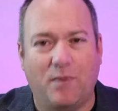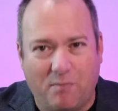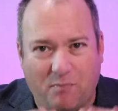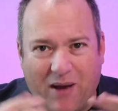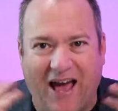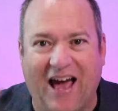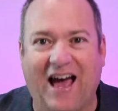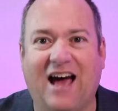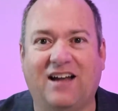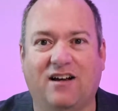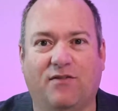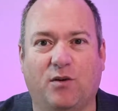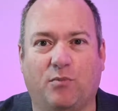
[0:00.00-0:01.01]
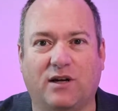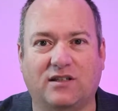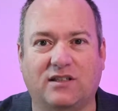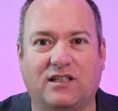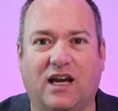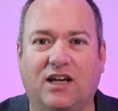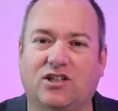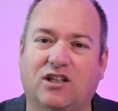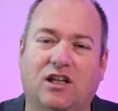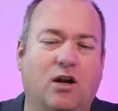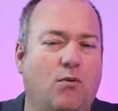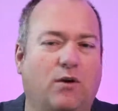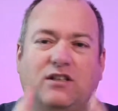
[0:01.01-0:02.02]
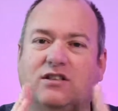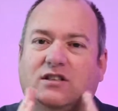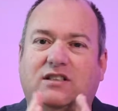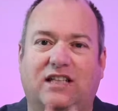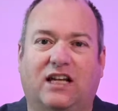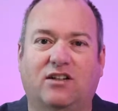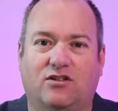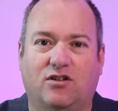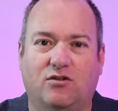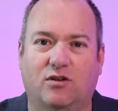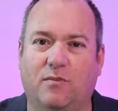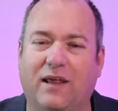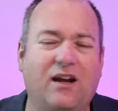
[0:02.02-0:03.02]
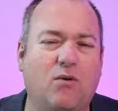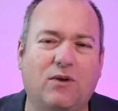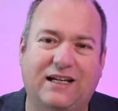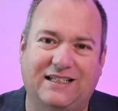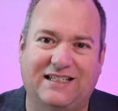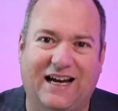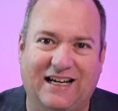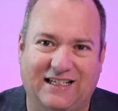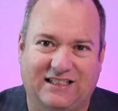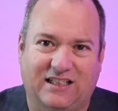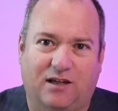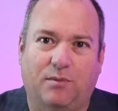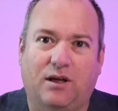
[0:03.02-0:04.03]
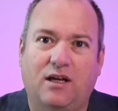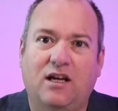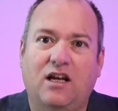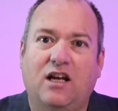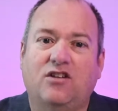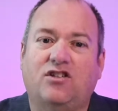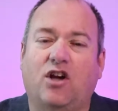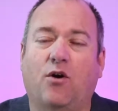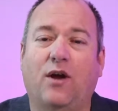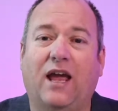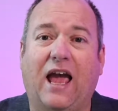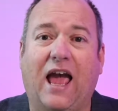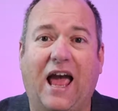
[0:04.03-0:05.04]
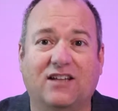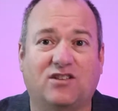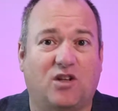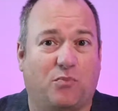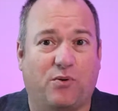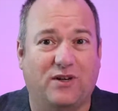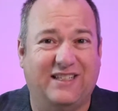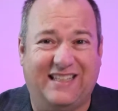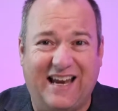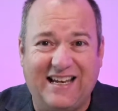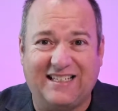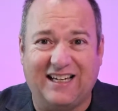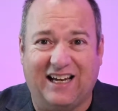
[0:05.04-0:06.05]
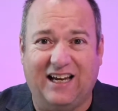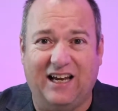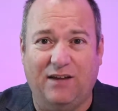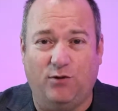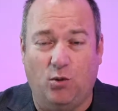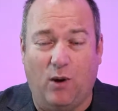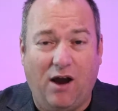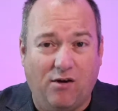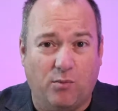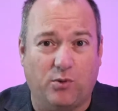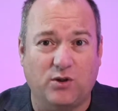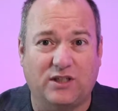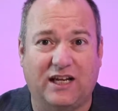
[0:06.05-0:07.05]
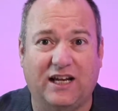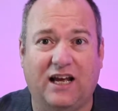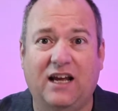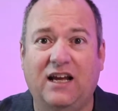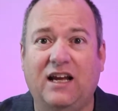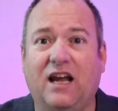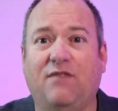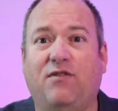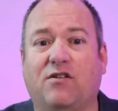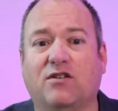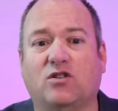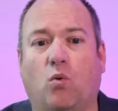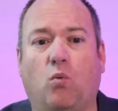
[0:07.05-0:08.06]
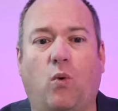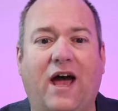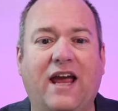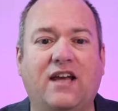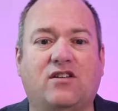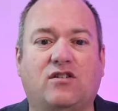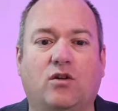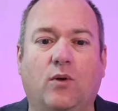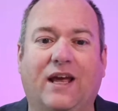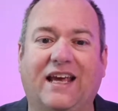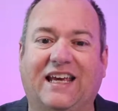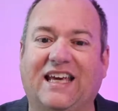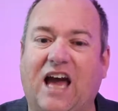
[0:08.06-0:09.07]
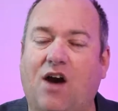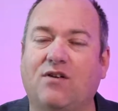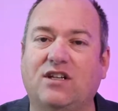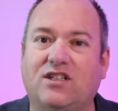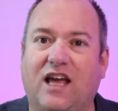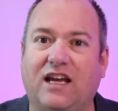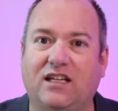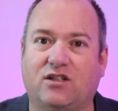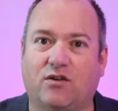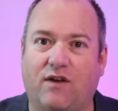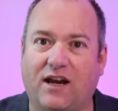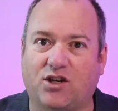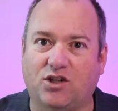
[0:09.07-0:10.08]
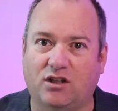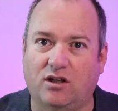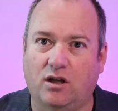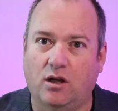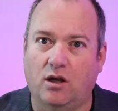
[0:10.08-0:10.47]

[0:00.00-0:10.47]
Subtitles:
part of the presentation. They don't want to just done to them. They don't want a data dump. So as the presenter, if you are a presenter, if there is a way to encourage that interaction